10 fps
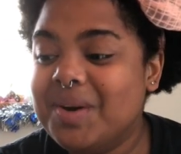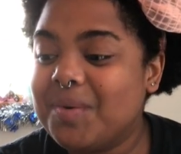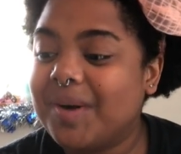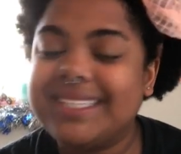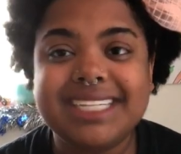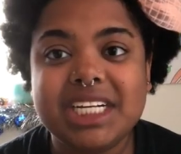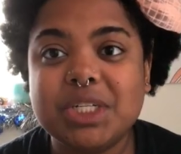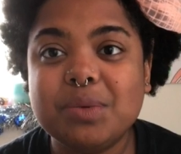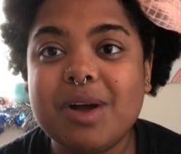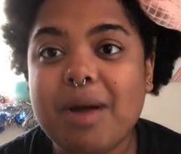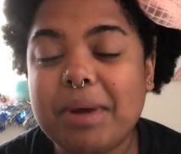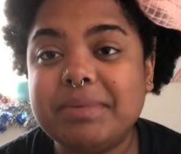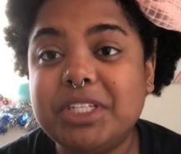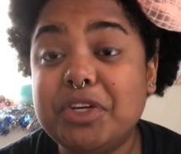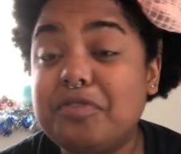where a teacher will come
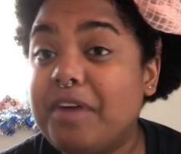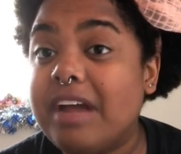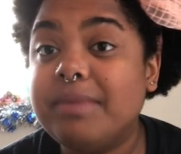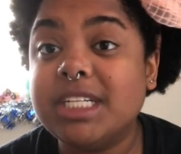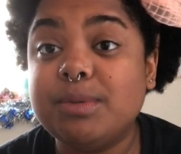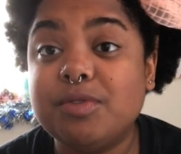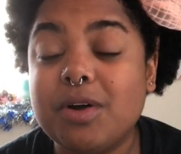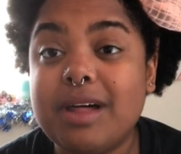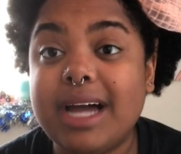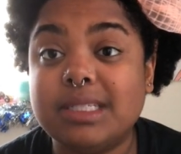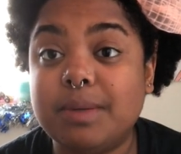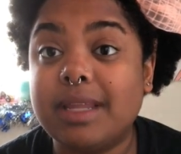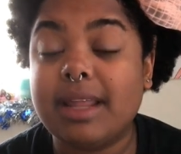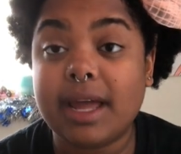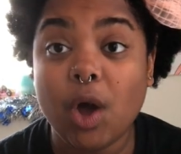up to you 5 minutes before class
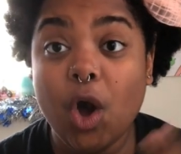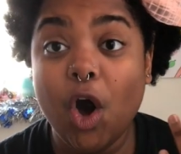being like,